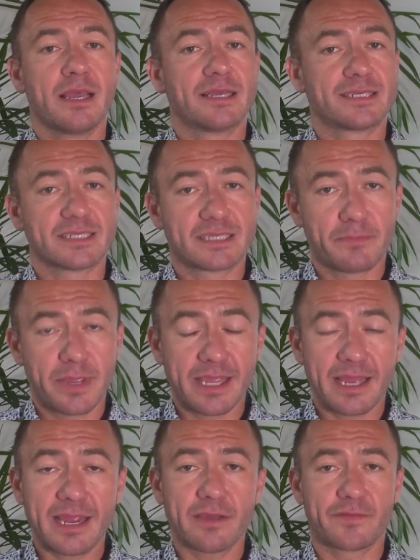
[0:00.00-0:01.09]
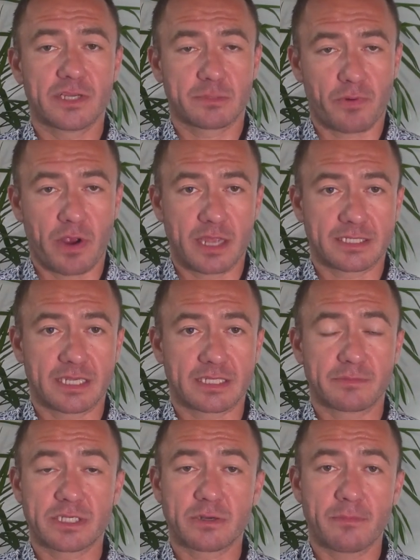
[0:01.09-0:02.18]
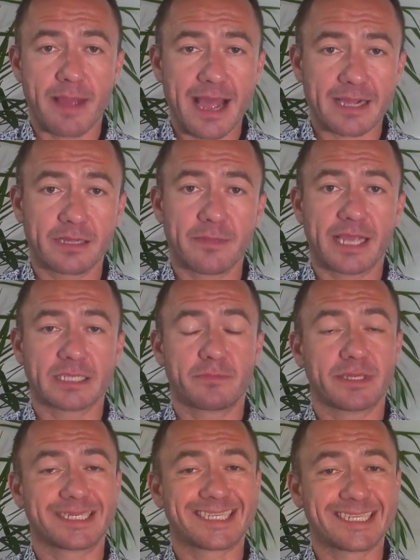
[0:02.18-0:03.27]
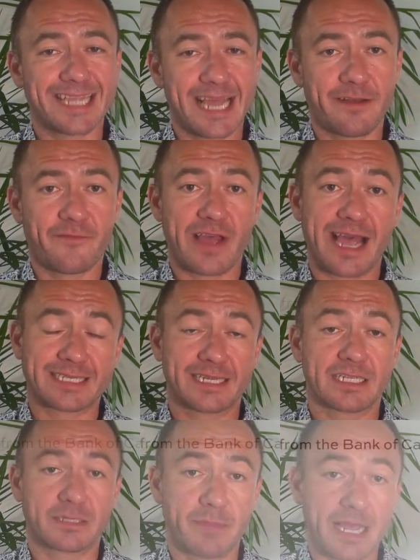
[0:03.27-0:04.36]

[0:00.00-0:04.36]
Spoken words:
Since the beginning of this process, Mr. Macklem has been steadfast in his